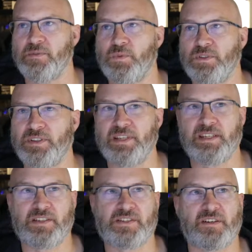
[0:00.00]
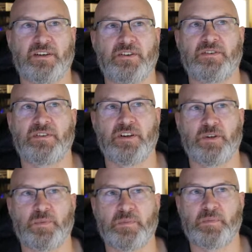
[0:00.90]
will need its own
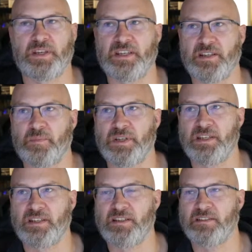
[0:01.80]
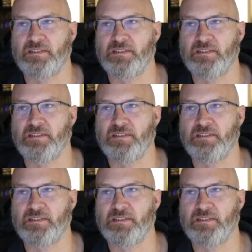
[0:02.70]
Open PnP,